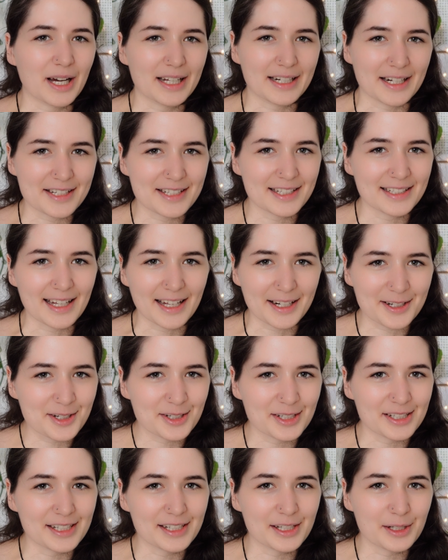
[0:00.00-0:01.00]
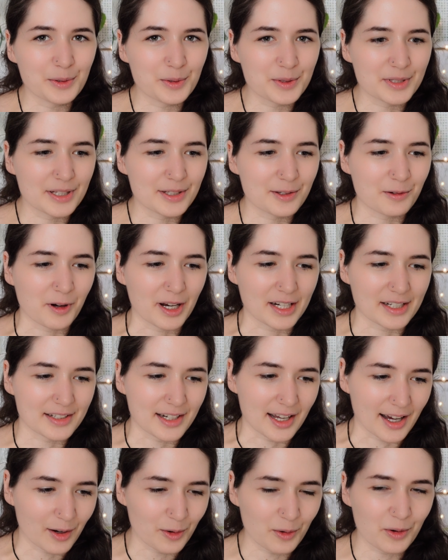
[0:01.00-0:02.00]
Hanashi actually uses right
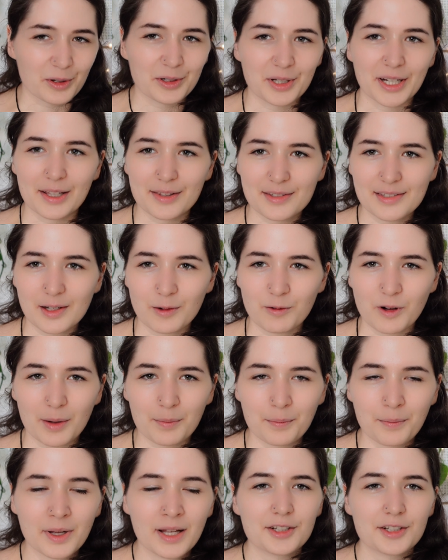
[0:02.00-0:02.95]
now on her Instagram.